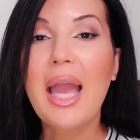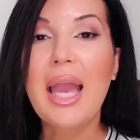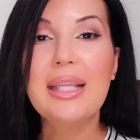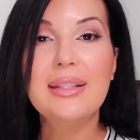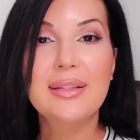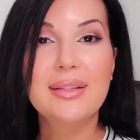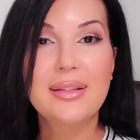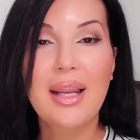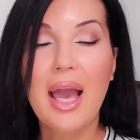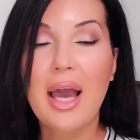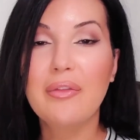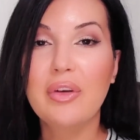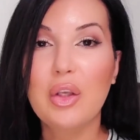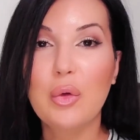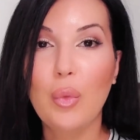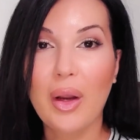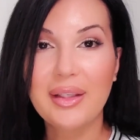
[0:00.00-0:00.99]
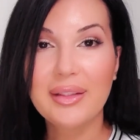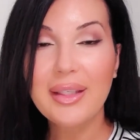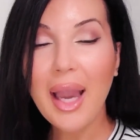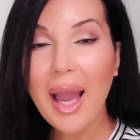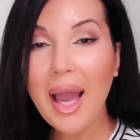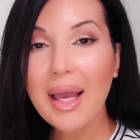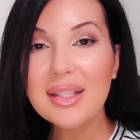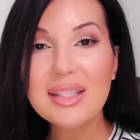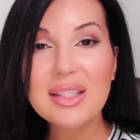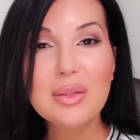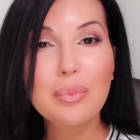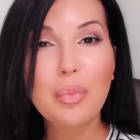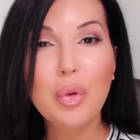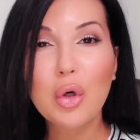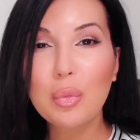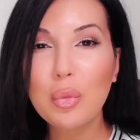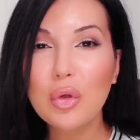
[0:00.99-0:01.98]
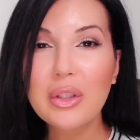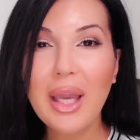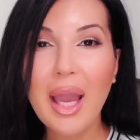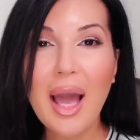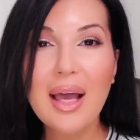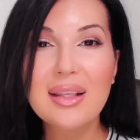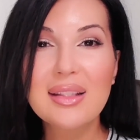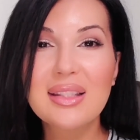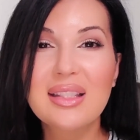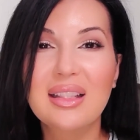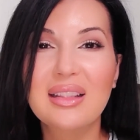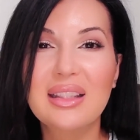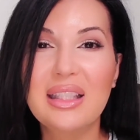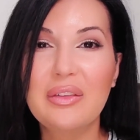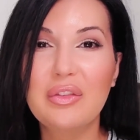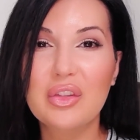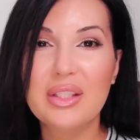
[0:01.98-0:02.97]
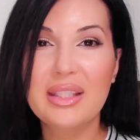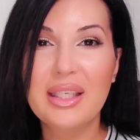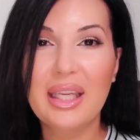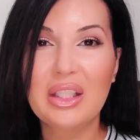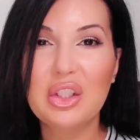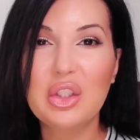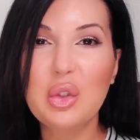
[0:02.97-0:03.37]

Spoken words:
It doesn't have any white cast, purple cast, leave your skin